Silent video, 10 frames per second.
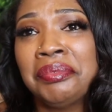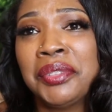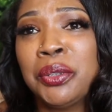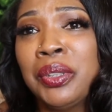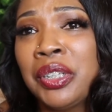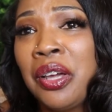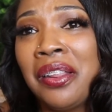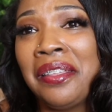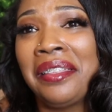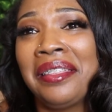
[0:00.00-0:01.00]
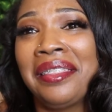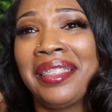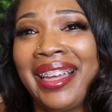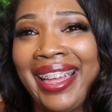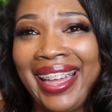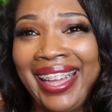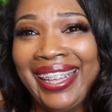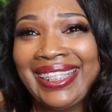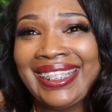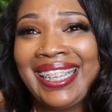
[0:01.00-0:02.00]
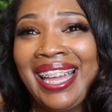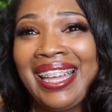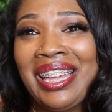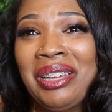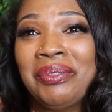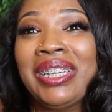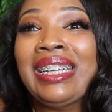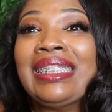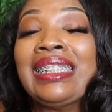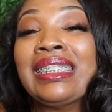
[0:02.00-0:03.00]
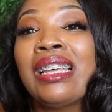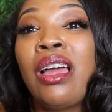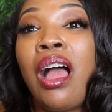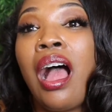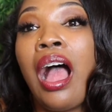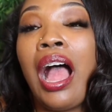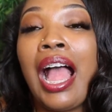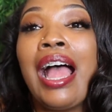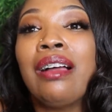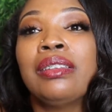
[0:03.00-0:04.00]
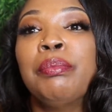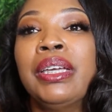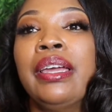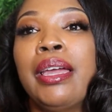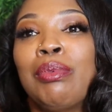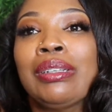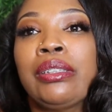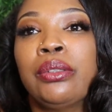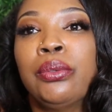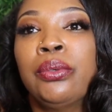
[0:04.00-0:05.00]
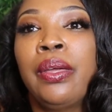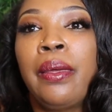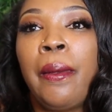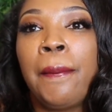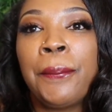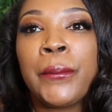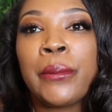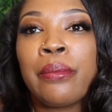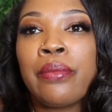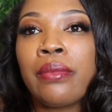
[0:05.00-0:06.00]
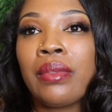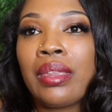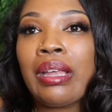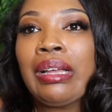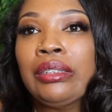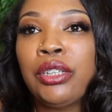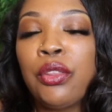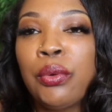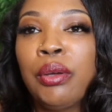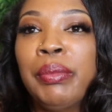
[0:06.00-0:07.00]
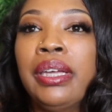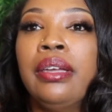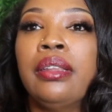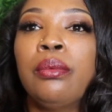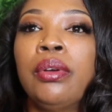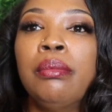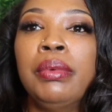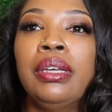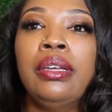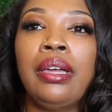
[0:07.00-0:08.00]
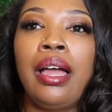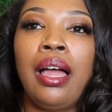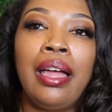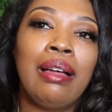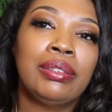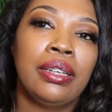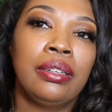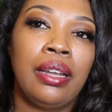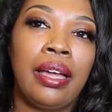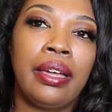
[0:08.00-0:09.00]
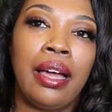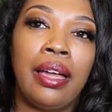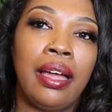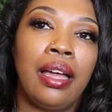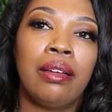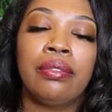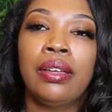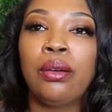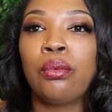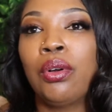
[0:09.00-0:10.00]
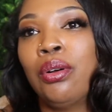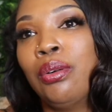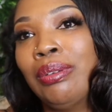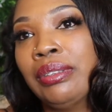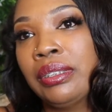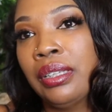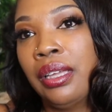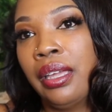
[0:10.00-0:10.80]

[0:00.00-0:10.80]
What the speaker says: doing all that. Because I have to be able to show the real me. And the real me, I have cellulite, I have rolls,